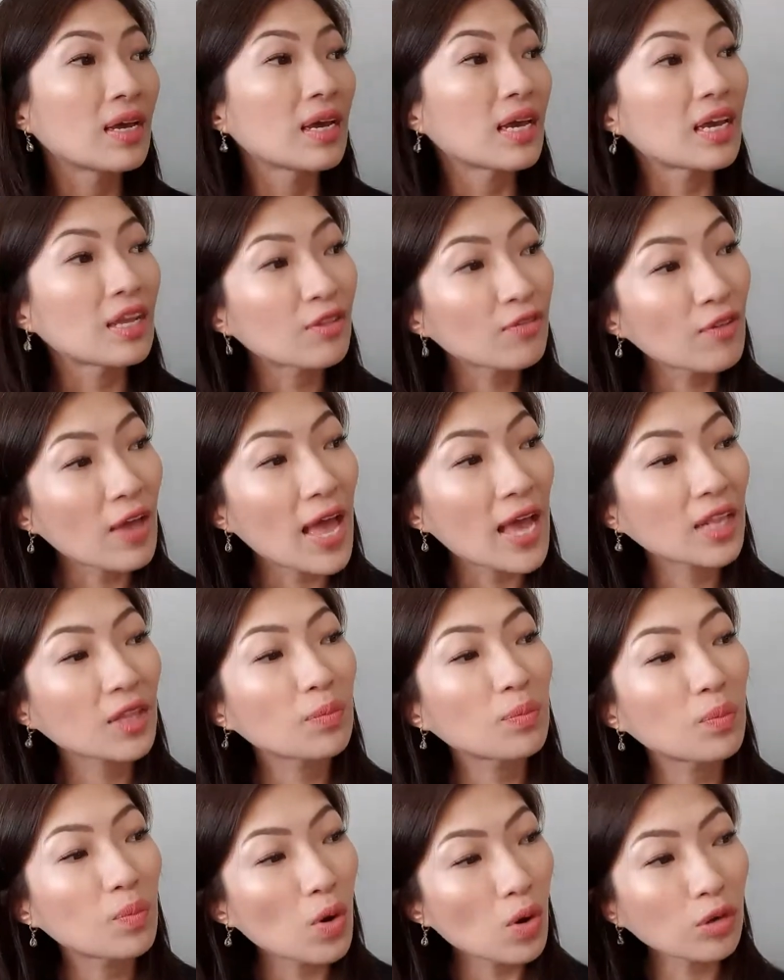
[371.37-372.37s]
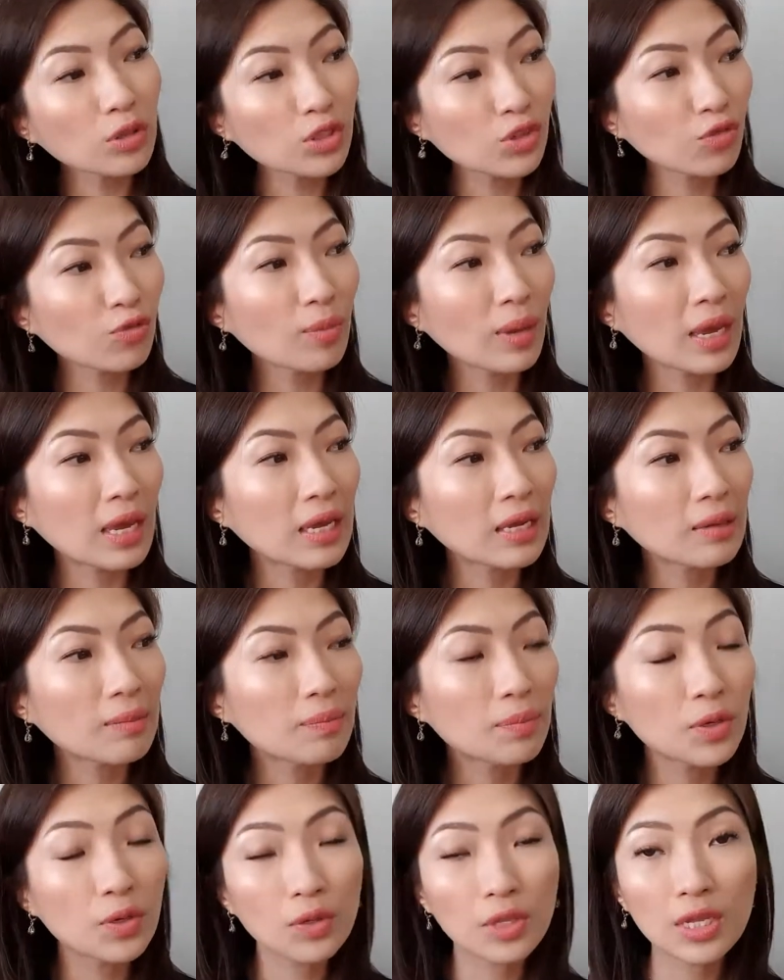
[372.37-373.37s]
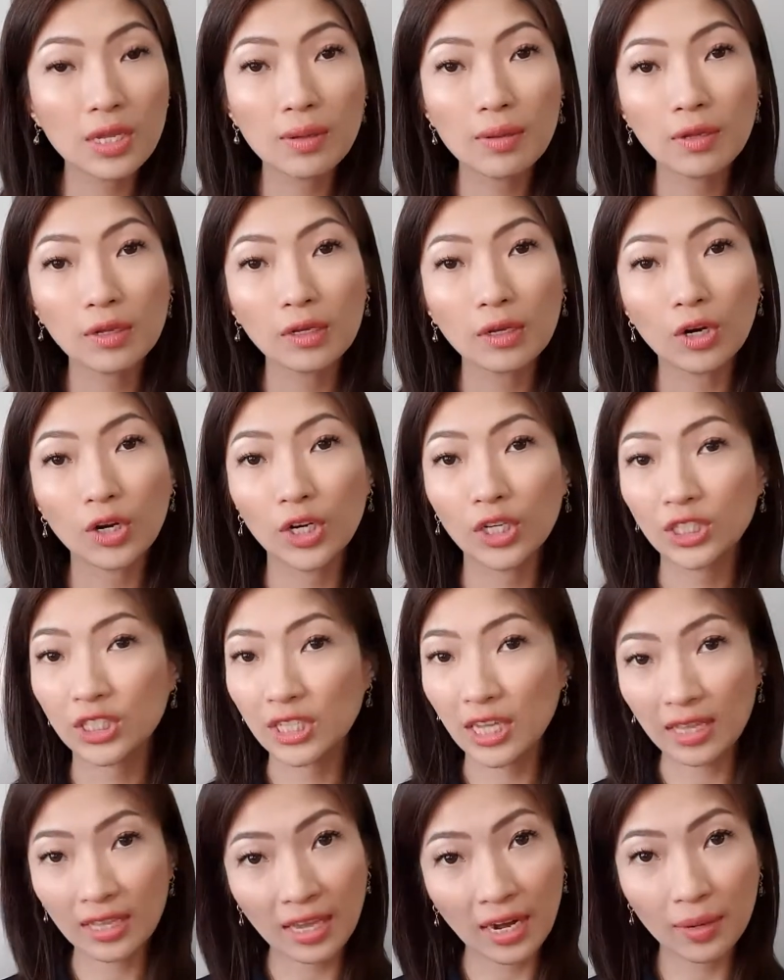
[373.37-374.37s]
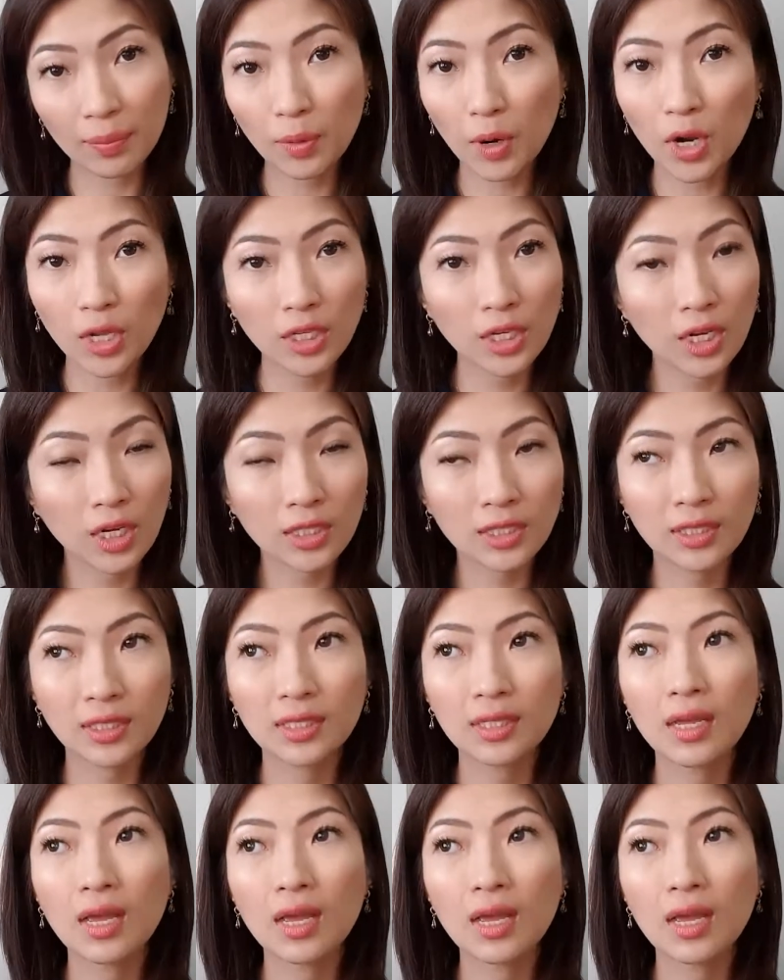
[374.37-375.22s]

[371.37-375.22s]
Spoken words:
In fact, most of my beauty or skincare products